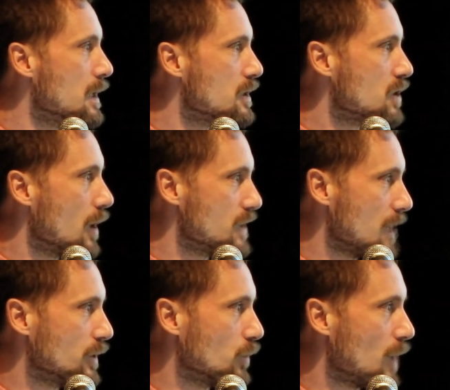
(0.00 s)
so I was
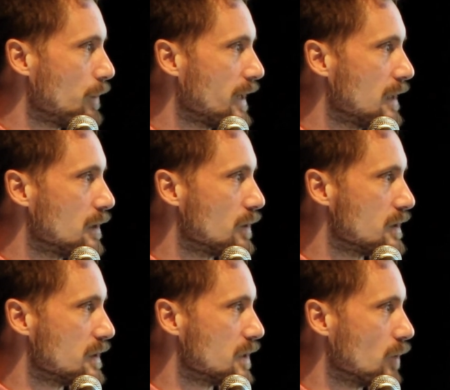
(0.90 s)
able to replicate the
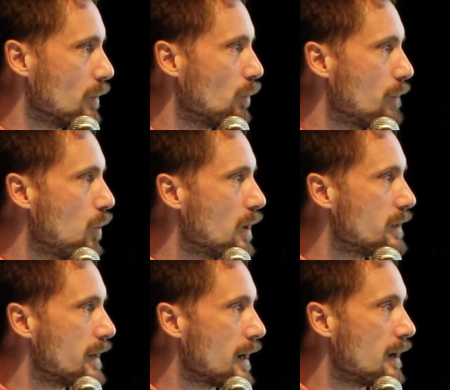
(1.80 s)
results that were reported
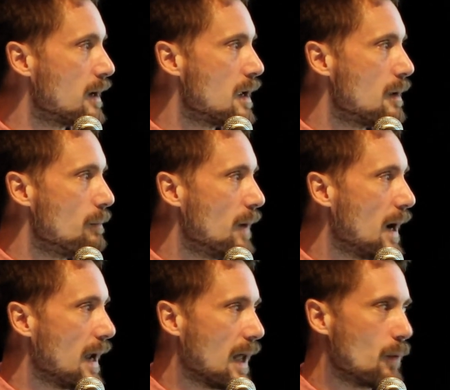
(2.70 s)
there,
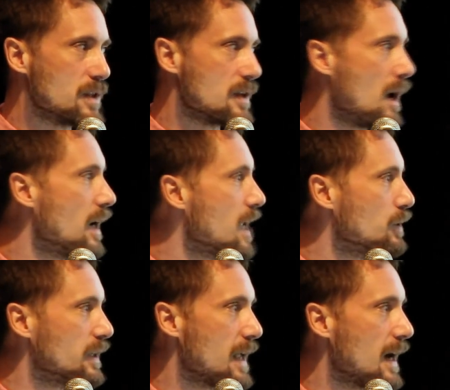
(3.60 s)
but I was
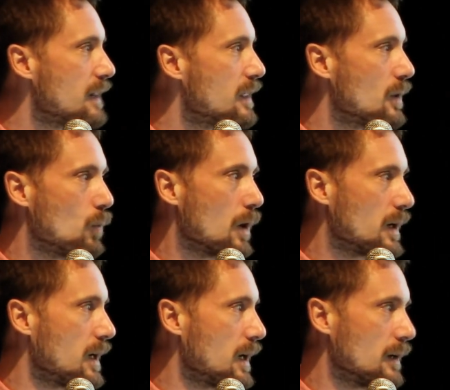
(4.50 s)
unable to get anything
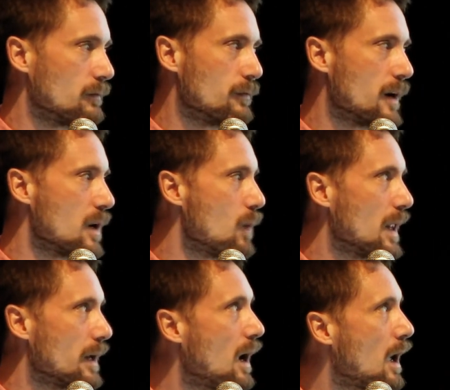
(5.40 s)
working very
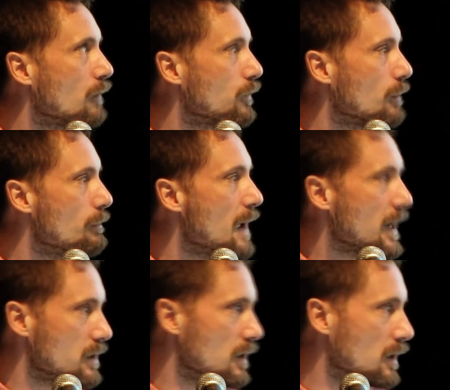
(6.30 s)
well at all for
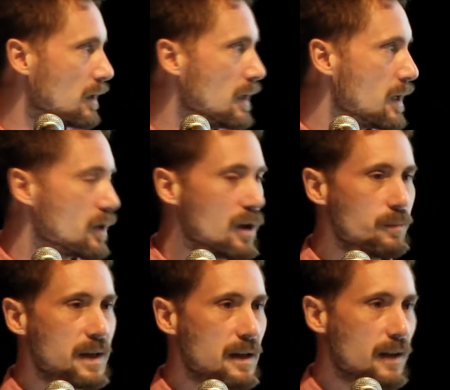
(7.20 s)
medical. Could
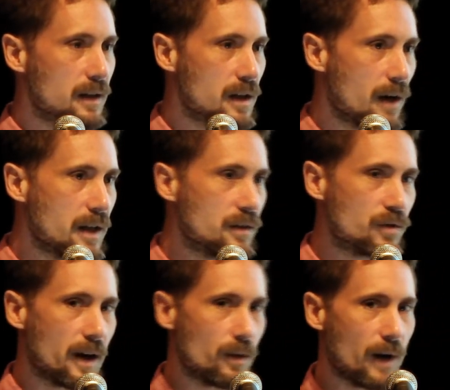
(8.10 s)
be that I didn't
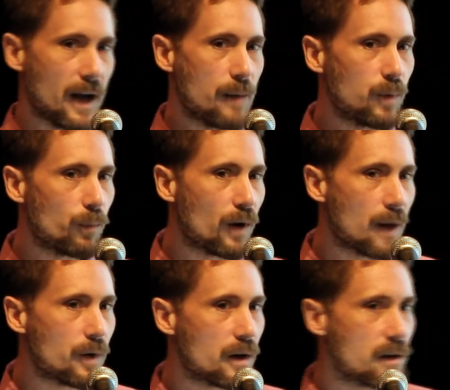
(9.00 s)
try the right
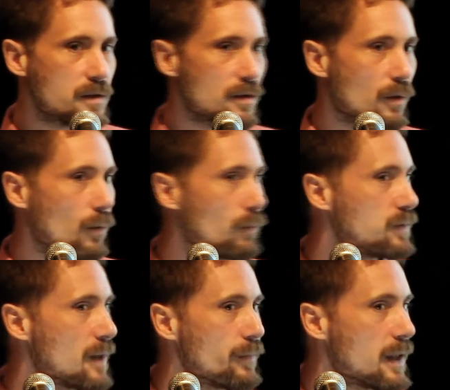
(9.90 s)
hyperparameters or
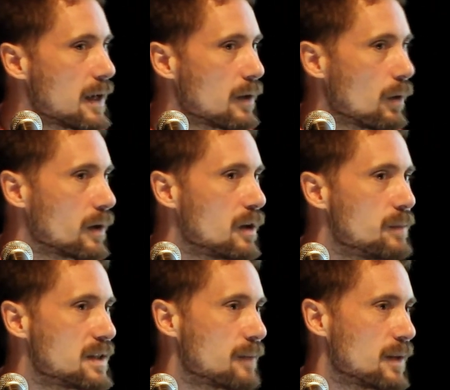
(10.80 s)
something, or it could
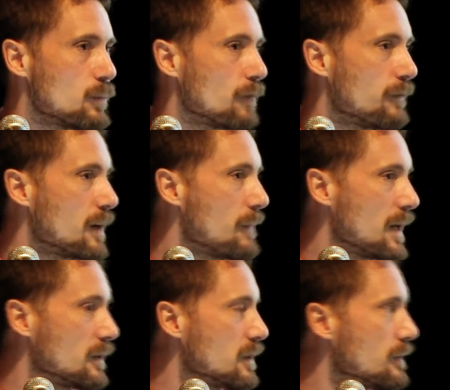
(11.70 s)
be something more
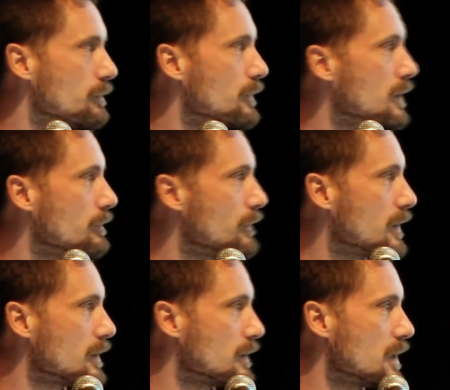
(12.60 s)
fundamental to
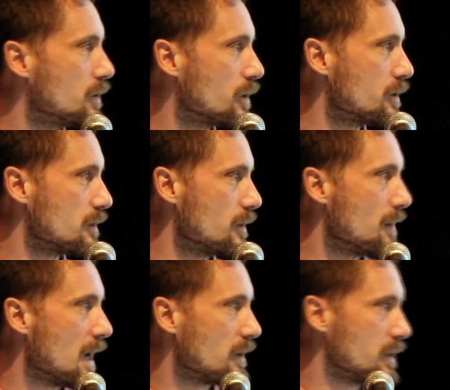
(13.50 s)
the internals of the
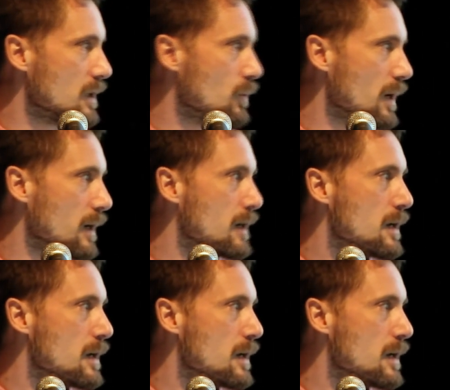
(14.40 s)
model here, where